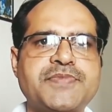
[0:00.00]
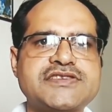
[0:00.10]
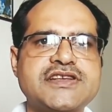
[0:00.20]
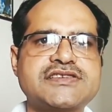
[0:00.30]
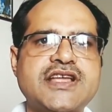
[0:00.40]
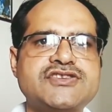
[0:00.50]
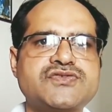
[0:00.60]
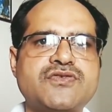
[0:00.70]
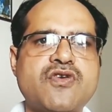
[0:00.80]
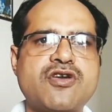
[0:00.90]
spacer size
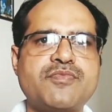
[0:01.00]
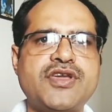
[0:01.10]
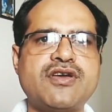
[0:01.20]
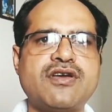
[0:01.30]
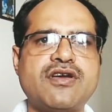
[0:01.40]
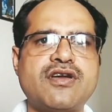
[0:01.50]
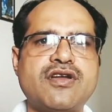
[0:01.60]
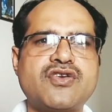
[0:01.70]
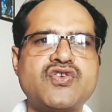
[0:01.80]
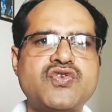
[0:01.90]
should not be uh,
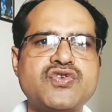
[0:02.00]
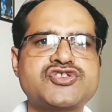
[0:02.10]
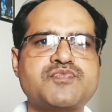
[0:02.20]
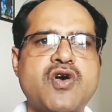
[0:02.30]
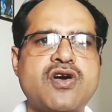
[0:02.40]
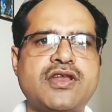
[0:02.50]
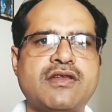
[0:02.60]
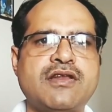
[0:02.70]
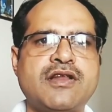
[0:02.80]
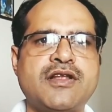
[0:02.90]
too small
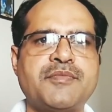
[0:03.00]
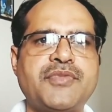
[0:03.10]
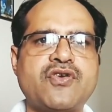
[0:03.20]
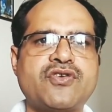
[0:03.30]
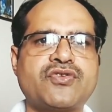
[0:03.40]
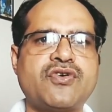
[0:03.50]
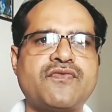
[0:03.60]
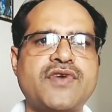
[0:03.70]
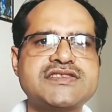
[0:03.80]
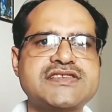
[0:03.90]
because
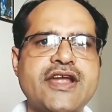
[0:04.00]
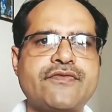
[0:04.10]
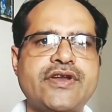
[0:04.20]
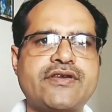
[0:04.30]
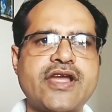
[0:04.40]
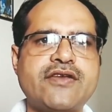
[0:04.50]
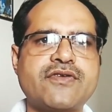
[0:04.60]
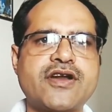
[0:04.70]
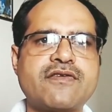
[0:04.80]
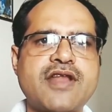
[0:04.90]
on one side we try
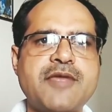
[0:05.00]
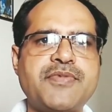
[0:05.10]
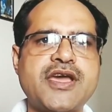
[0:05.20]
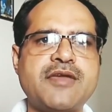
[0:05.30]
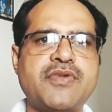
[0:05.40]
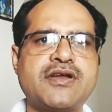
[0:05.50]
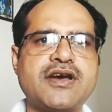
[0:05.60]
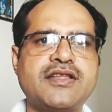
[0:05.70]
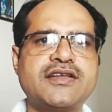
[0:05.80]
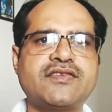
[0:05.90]
to control IPI,
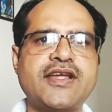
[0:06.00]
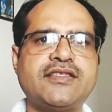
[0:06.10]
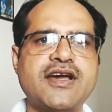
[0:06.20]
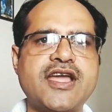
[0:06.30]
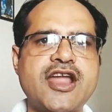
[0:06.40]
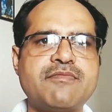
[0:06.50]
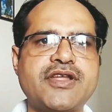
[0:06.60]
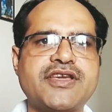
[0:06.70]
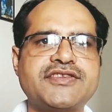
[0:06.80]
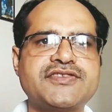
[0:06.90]
but other side the end
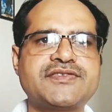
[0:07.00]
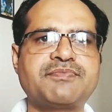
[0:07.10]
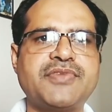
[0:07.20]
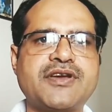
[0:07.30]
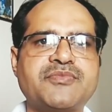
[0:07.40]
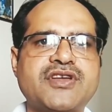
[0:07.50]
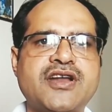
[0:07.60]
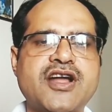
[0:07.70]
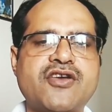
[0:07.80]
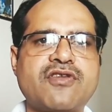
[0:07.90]
breakages becomes
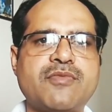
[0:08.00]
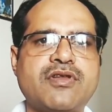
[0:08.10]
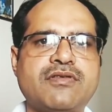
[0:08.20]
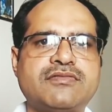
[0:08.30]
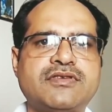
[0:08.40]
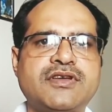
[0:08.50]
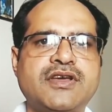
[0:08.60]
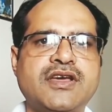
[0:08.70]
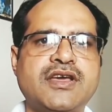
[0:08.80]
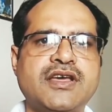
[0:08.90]
uncontrollable.
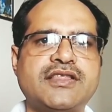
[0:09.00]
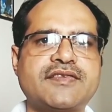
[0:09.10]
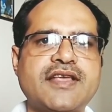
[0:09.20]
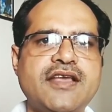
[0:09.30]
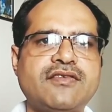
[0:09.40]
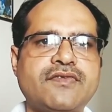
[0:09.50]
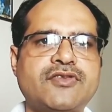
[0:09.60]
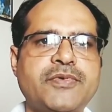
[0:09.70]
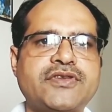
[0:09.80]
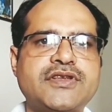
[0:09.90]
The size of
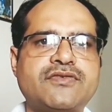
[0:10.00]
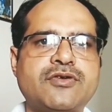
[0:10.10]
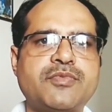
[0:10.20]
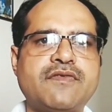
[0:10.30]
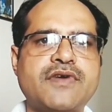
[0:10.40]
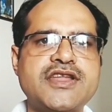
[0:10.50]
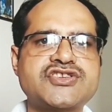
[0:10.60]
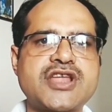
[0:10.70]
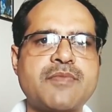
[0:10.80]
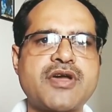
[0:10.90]
a spacer should be
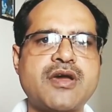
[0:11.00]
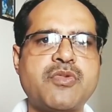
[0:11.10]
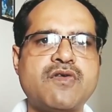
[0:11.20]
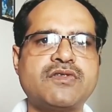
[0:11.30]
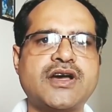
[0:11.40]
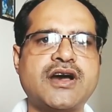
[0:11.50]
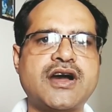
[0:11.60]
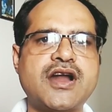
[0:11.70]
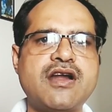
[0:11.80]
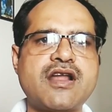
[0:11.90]
one step above
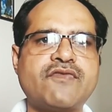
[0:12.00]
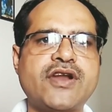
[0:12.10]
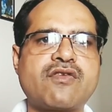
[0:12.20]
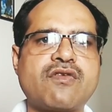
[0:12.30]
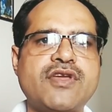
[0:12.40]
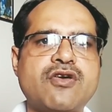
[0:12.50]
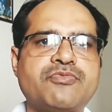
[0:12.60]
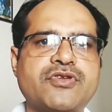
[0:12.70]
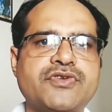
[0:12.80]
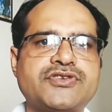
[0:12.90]
the undrafted roving
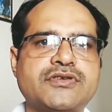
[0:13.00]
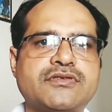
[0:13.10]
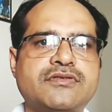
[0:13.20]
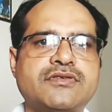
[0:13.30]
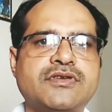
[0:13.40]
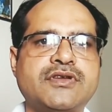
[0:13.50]
observation.